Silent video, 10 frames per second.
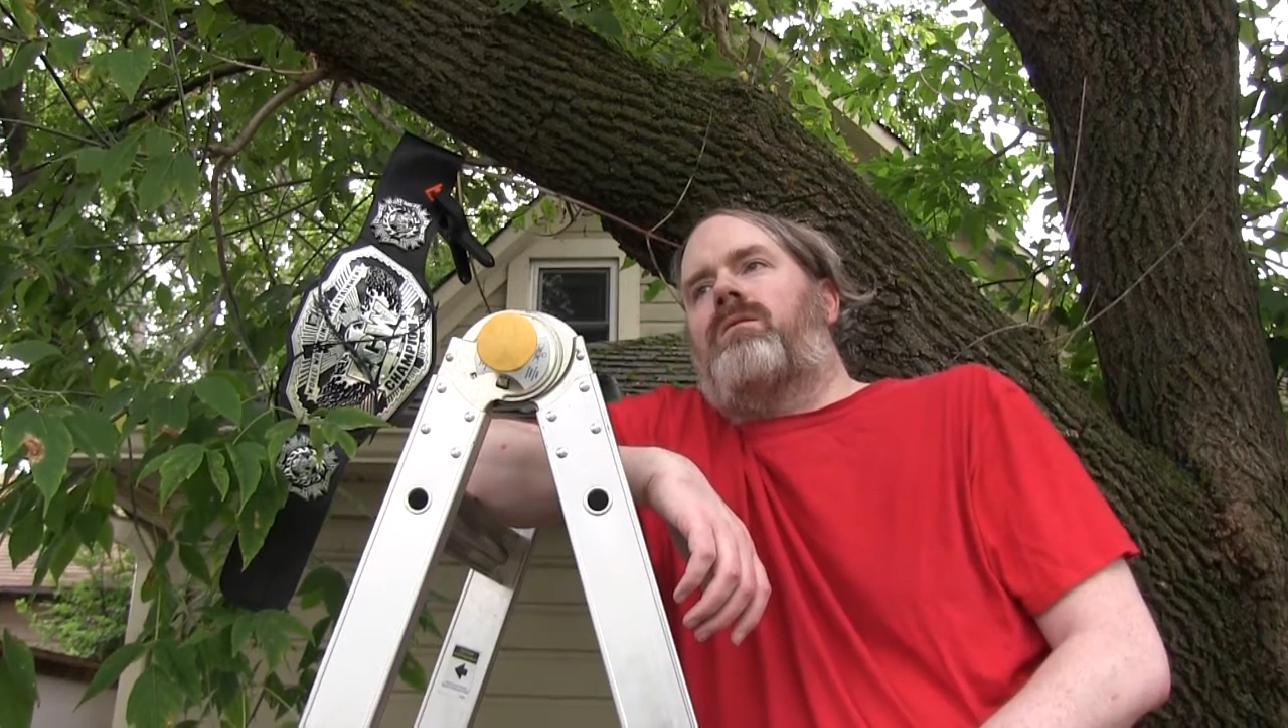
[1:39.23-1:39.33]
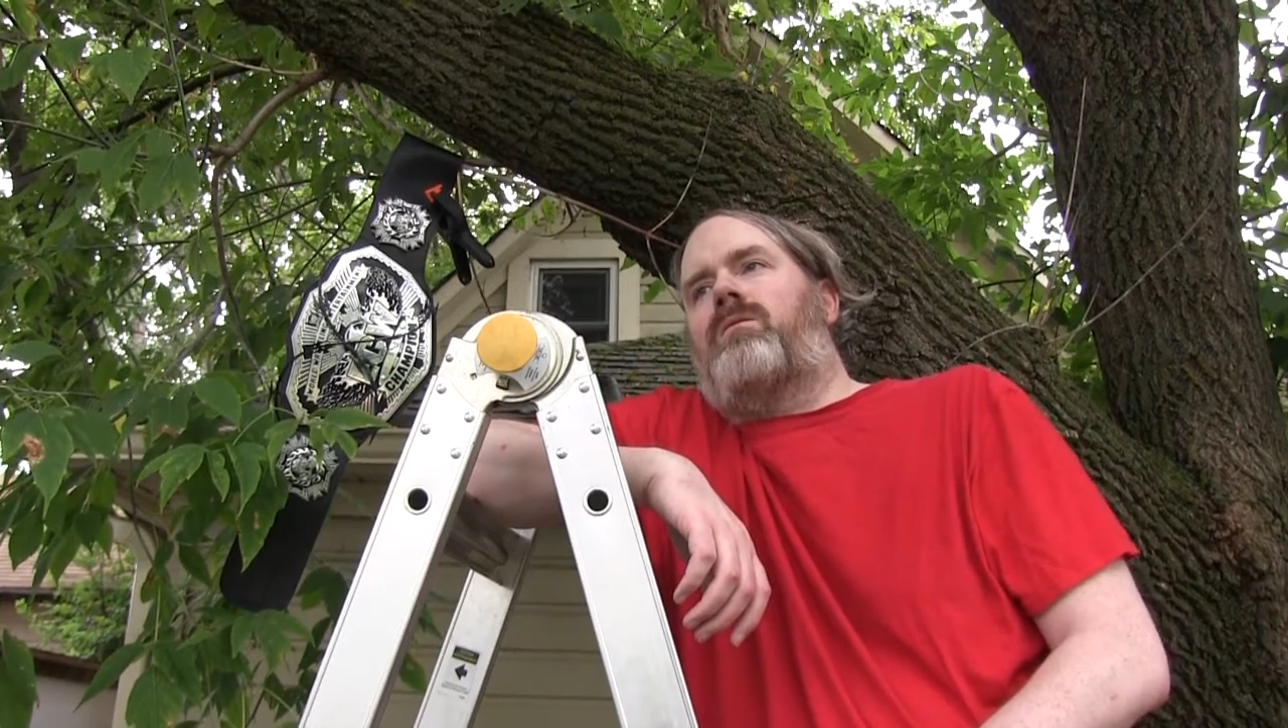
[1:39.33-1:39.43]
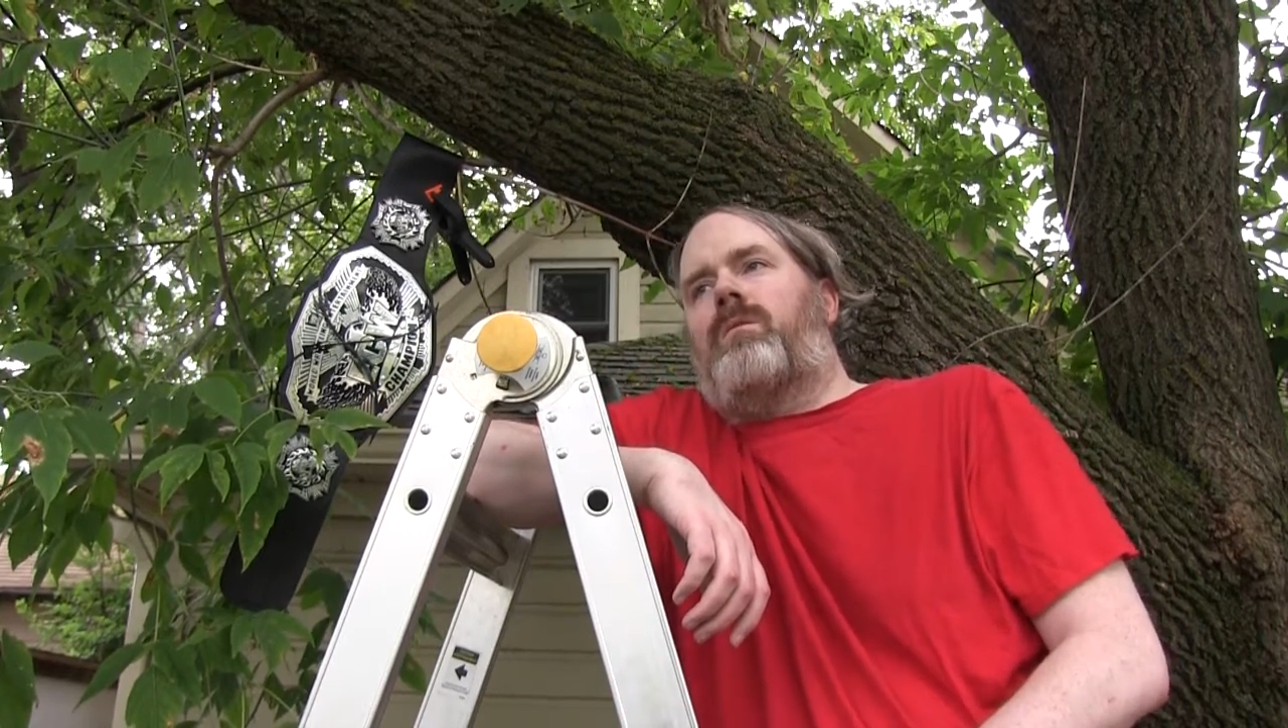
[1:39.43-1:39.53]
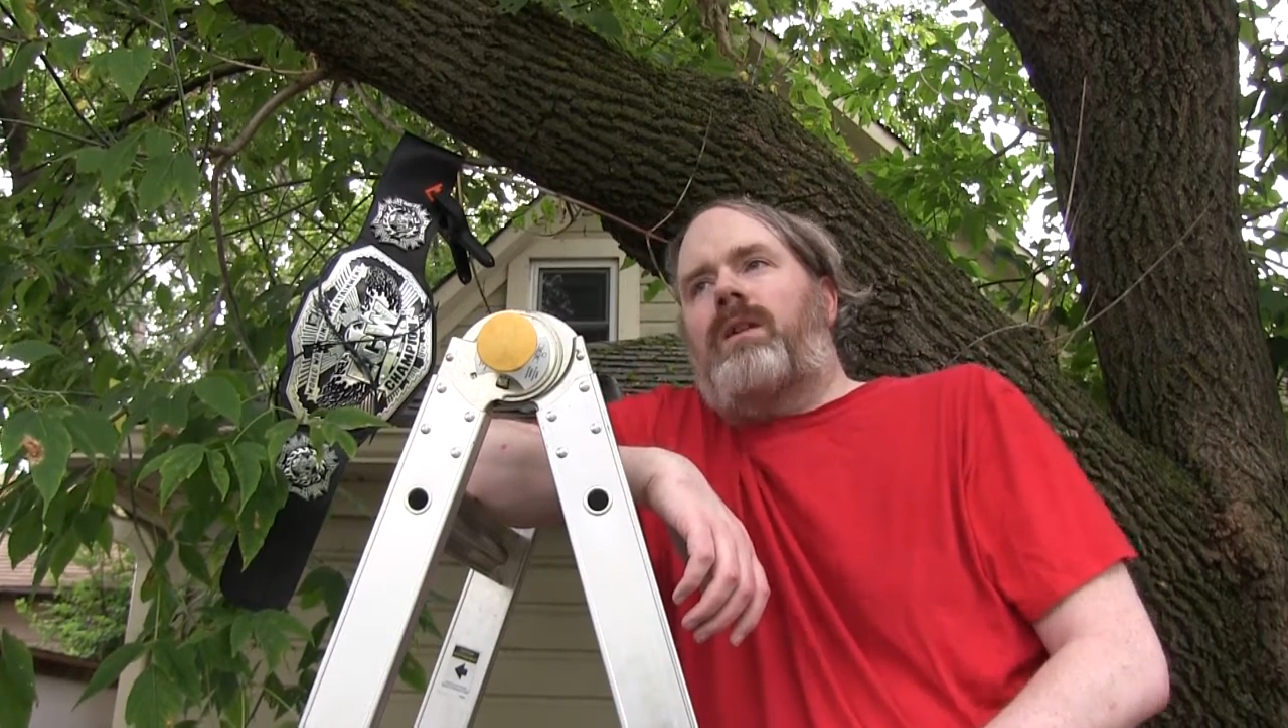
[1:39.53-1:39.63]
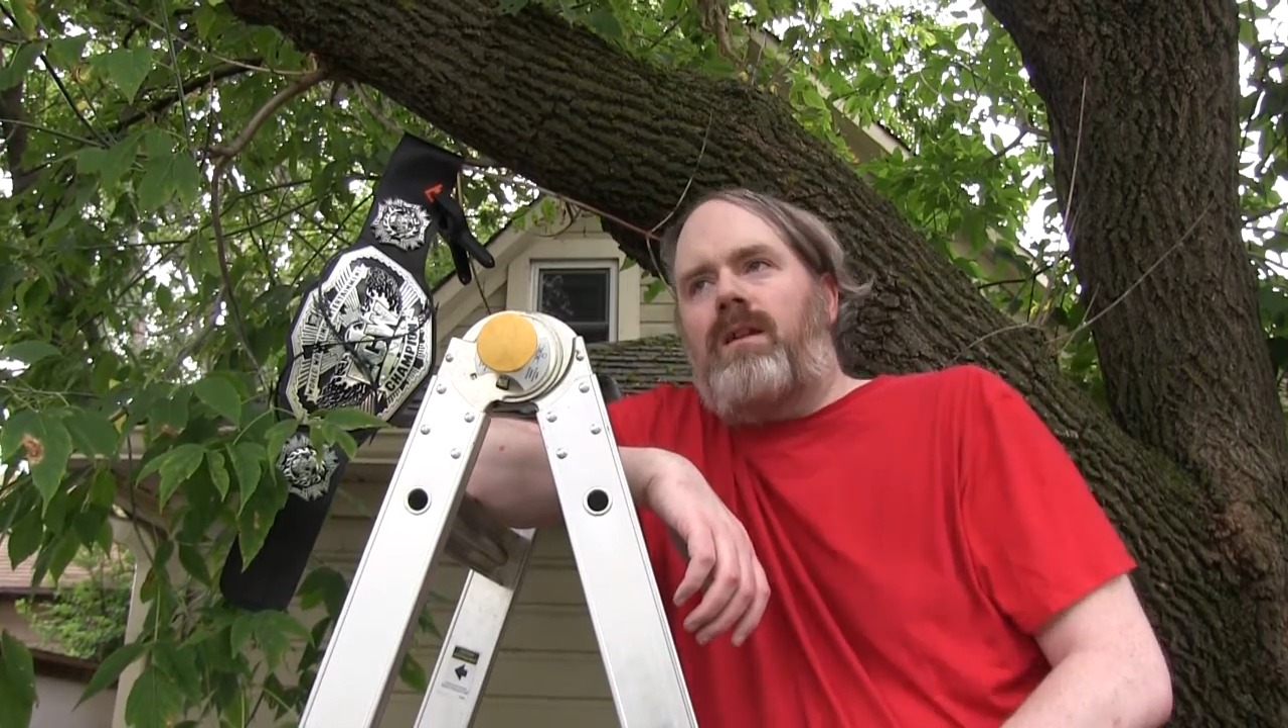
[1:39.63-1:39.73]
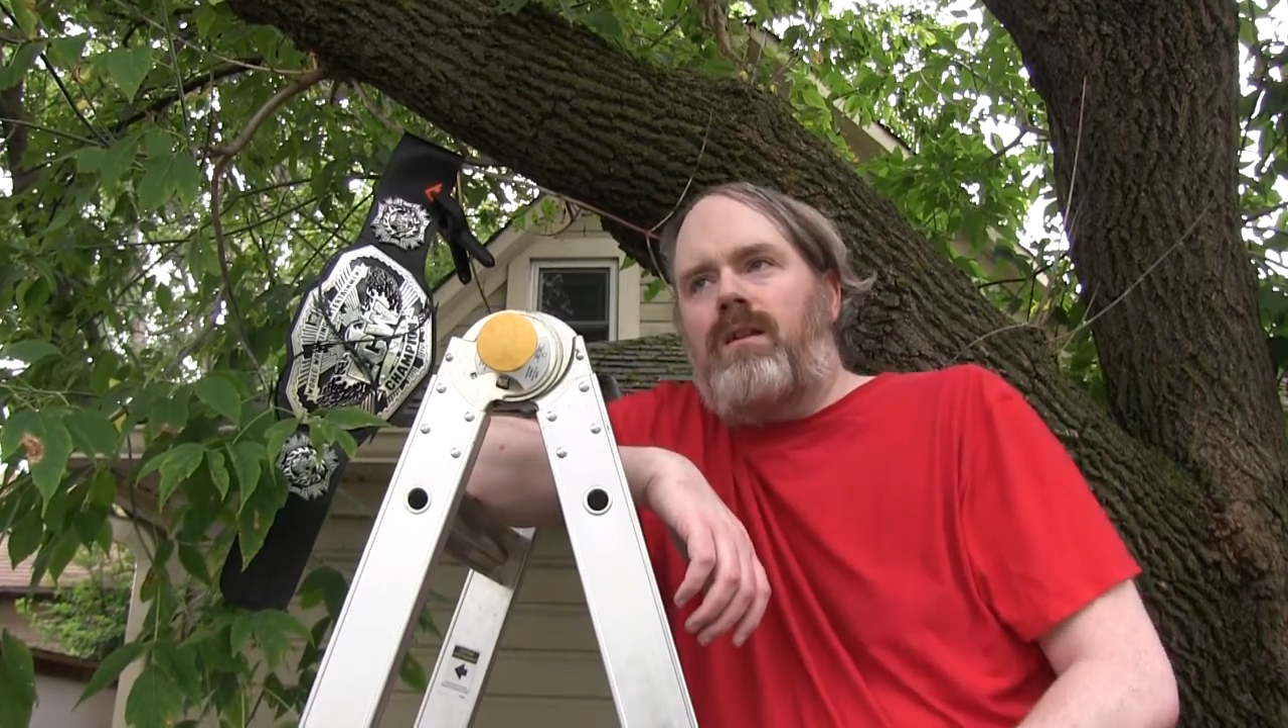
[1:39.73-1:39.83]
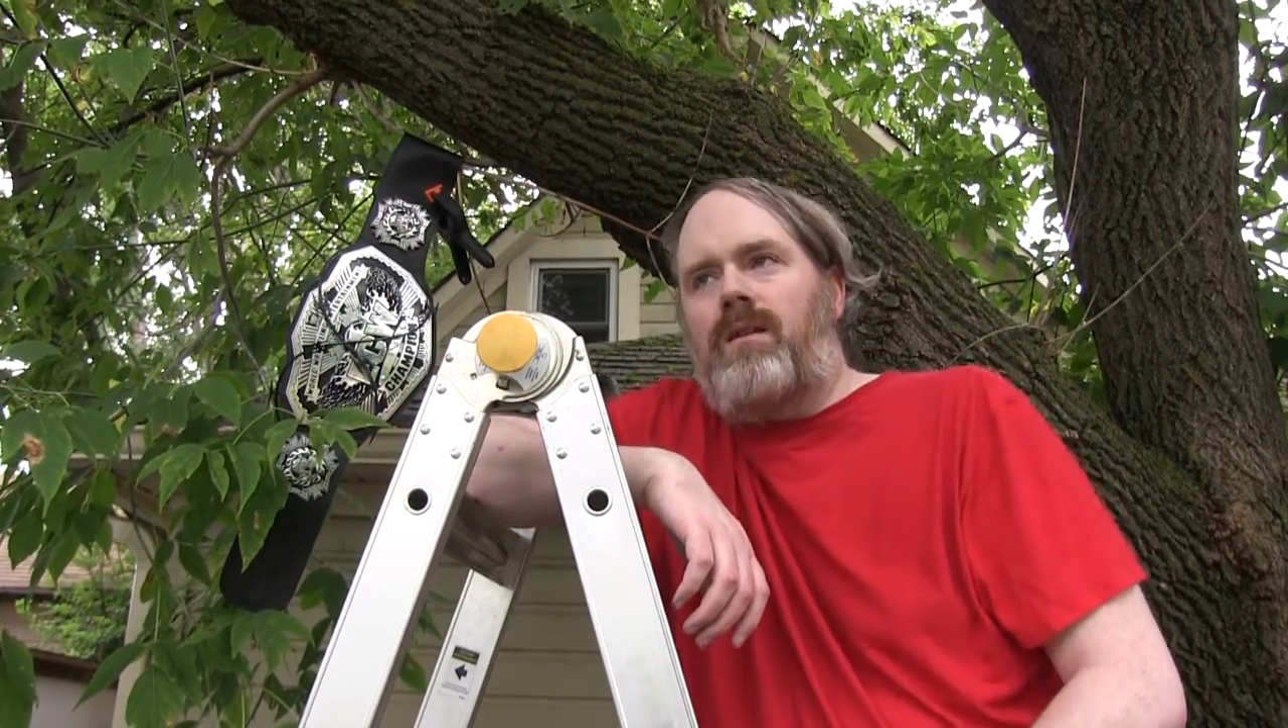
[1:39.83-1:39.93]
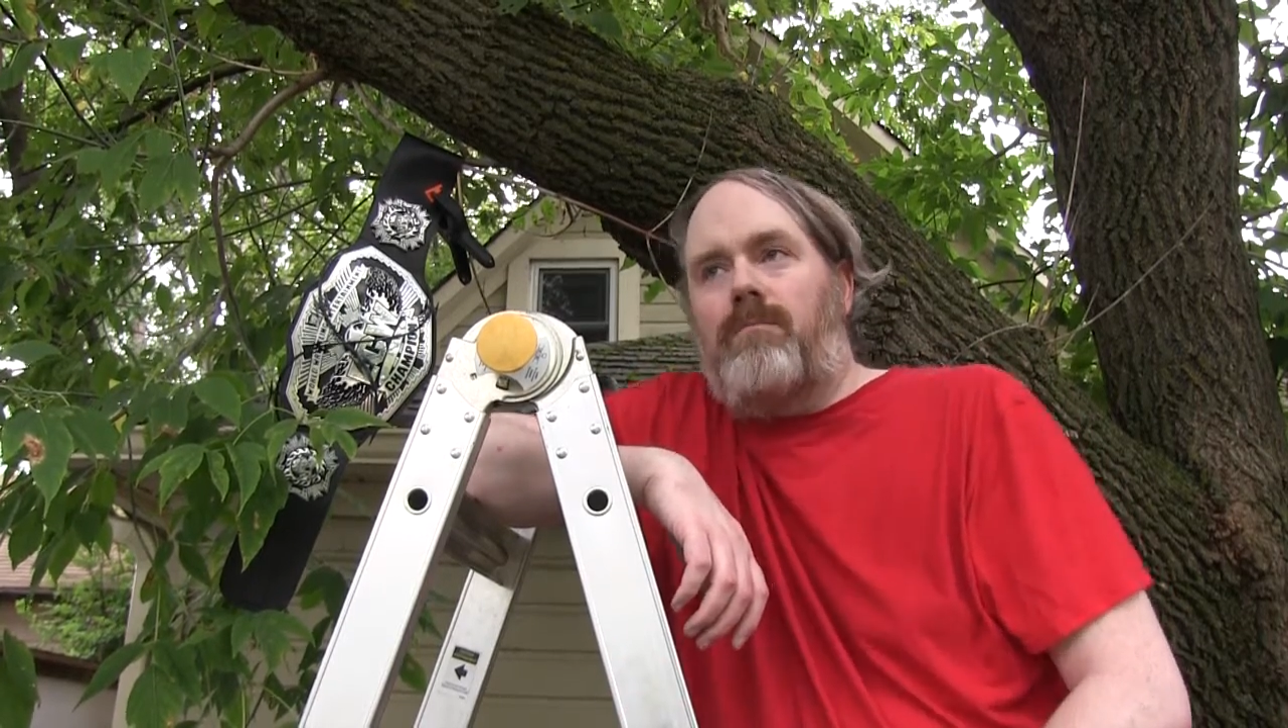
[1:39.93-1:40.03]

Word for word: when we get into